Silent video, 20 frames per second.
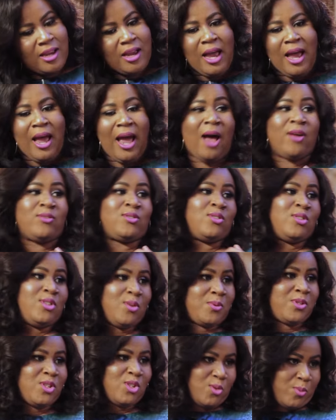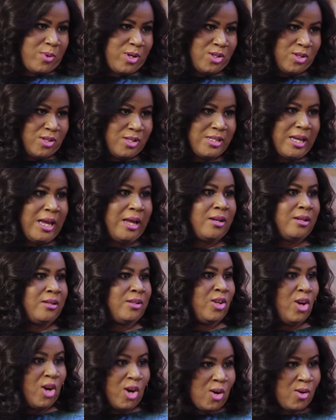right. how to deal with situations
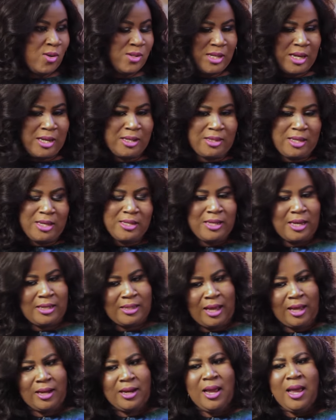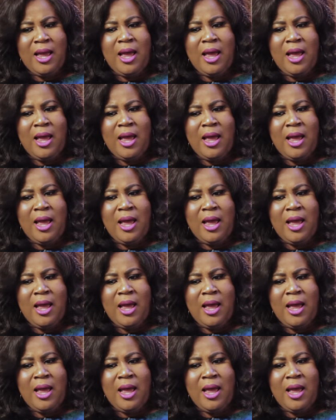and girls and things like that.